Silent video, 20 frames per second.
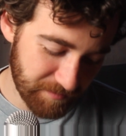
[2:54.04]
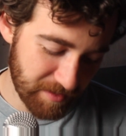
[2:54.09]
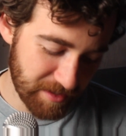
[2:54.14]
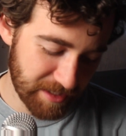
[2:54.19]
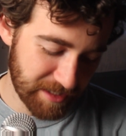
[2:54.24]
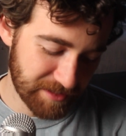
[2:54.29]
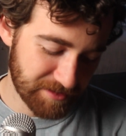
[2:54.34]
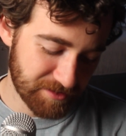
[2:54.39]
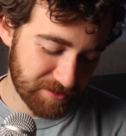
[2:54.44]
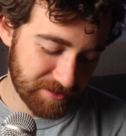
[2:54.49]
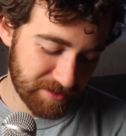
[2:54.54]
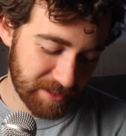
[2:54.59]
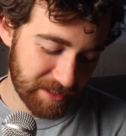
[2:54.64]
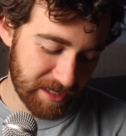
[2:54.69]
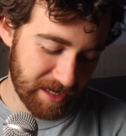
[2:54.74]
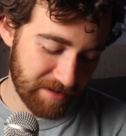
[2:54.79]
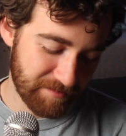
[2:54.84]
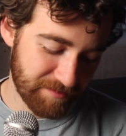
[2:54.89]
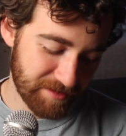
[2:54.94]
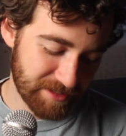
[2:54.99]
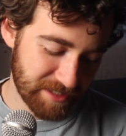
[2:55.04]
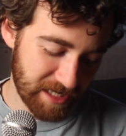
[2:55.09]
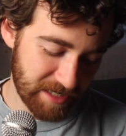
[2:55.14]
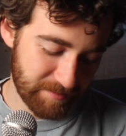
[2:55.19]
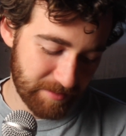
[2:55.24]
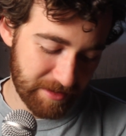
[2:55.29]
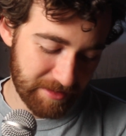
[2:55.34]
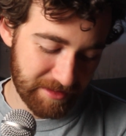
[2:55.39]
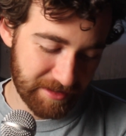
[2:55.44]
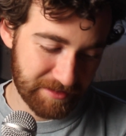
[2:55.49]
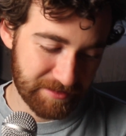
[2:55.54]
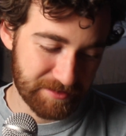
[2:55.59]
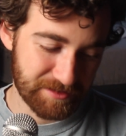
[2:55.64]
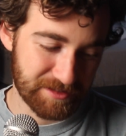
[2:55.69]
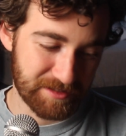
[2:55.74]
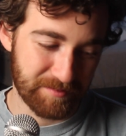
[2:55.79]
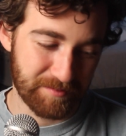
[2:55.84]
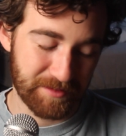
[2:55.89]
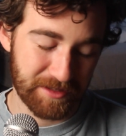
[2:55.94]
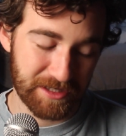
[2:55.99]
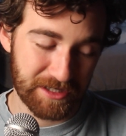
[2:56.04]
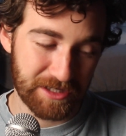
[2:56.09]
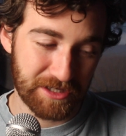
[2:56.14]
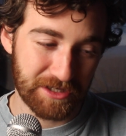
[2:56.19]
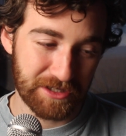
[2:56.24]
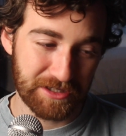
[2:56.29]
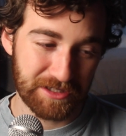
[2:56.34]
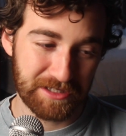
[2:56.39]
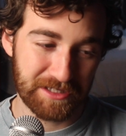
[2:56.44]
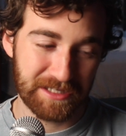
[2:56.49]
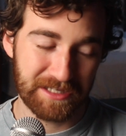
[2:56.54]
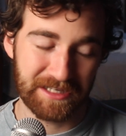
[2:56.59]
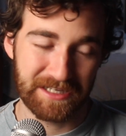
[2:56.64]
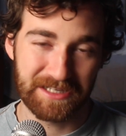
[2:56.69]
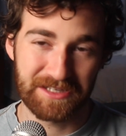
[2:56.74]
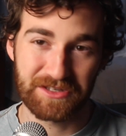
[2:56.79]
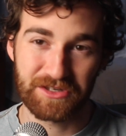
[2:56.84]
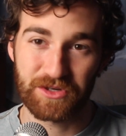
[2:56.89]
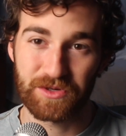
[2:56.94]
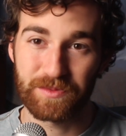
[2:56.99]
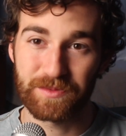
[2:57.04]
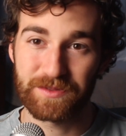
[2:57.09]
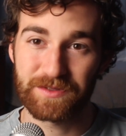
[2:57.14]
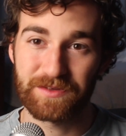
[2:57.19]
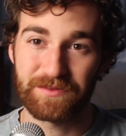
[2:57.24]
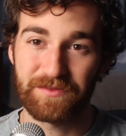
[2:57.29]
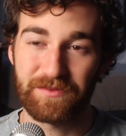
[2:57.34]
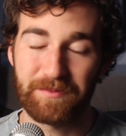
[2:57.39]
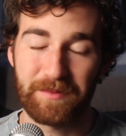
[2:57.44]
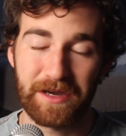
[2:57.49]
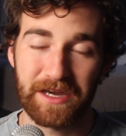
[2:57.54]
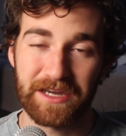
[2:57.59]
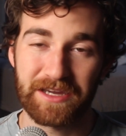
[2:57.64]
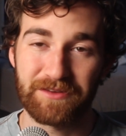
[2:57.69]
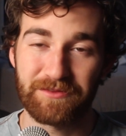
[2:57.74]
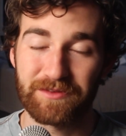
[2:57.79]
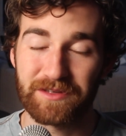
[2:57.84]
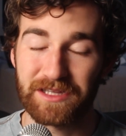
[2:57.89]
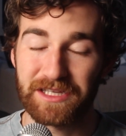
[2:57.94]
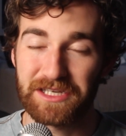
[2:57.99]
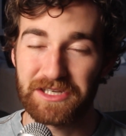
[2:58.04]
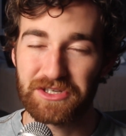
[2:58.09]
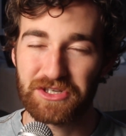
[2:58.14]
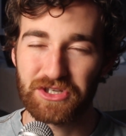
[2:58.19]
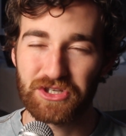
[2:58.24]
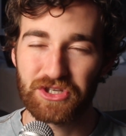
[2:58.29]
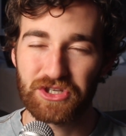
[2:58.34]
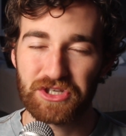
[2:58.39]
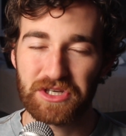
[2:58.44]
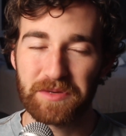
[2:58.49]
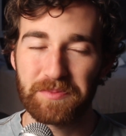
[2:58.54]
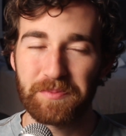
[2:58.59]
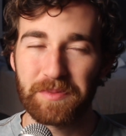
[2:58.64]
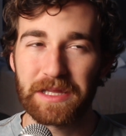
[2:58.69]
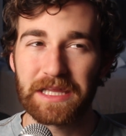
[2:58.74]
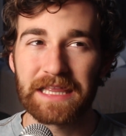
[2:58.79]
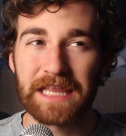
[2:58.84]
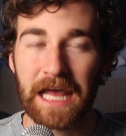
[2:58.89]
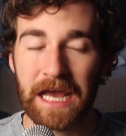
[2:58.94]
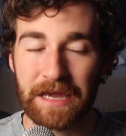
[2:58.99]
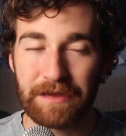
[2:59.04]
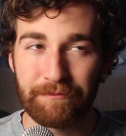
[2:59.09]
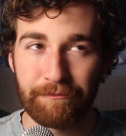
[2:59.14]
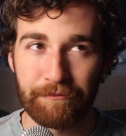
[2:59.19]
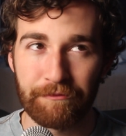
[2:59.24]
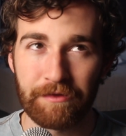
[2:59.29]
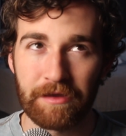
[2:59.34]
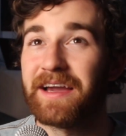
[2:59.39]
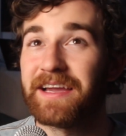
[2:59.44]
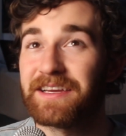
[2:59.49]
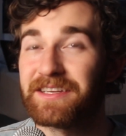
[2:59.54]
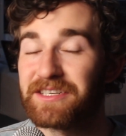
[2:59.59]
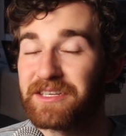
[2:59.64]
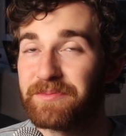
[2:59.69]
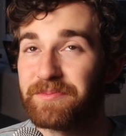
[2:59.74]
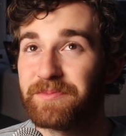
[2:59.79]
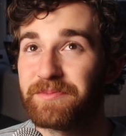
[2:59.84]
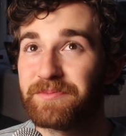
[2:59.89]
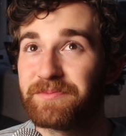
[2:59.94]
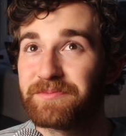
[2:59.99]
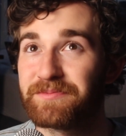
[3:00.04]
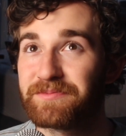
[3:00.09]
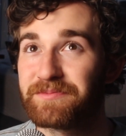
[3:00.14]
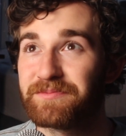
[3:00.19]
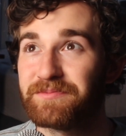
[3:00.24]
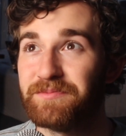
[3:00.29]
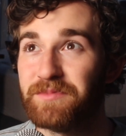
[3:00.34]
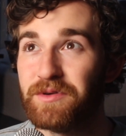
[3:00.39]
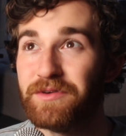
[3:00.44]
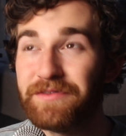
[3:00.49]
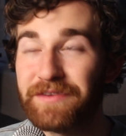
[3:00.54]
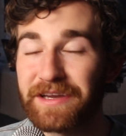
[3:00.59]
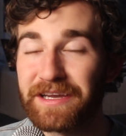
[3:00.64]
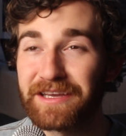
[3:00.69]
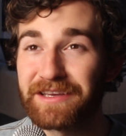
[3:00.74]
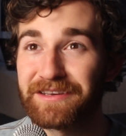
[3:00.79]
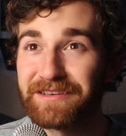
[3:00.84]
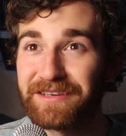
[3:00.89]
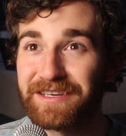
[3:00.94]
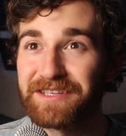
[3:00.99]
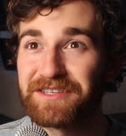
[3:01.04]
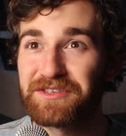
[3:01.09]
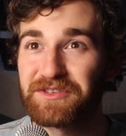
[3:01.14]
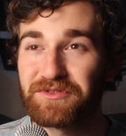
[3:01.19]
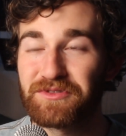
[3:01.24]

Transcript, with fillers: funny, it's just like every time I think there's something good in terms of my relationship life, I end up moving. It's